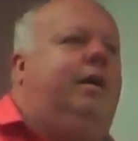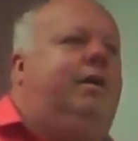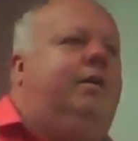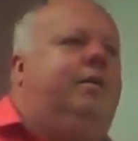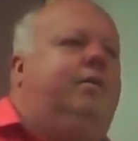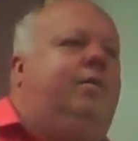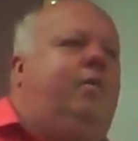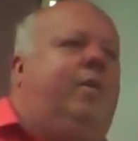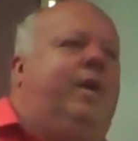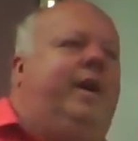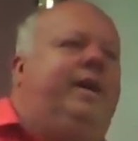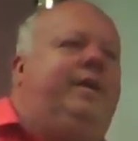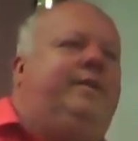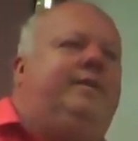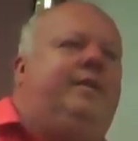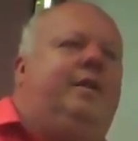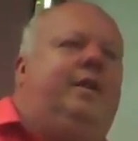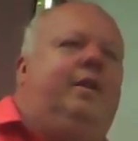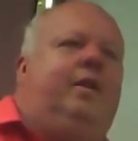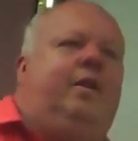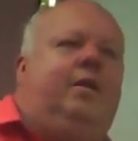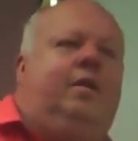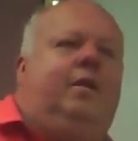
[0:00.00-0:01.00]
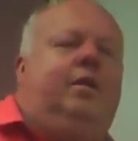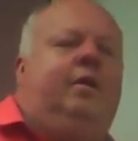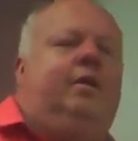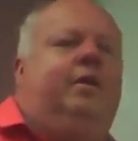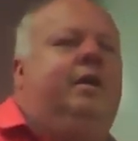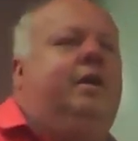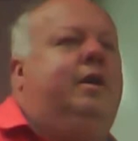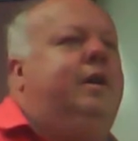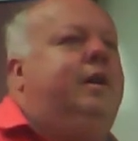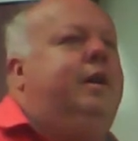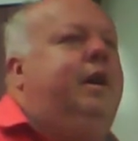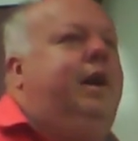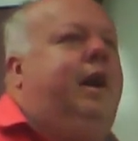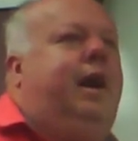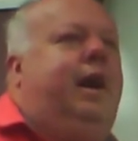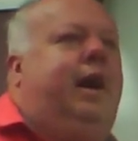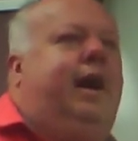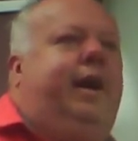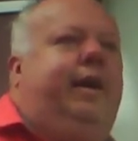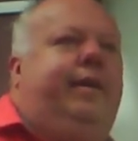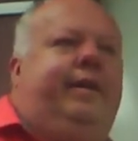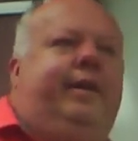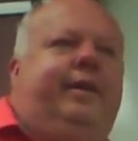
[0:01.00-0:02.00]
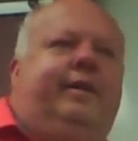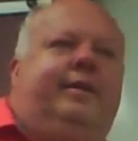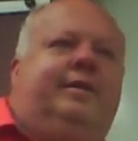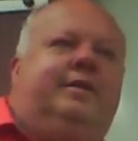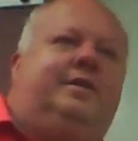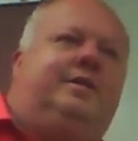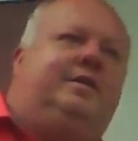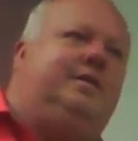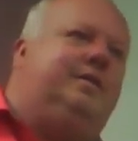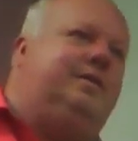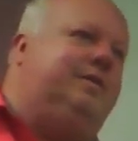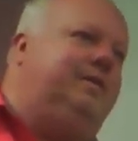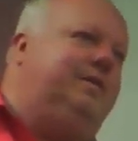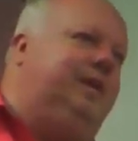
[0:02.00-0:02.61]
ways to learn. There's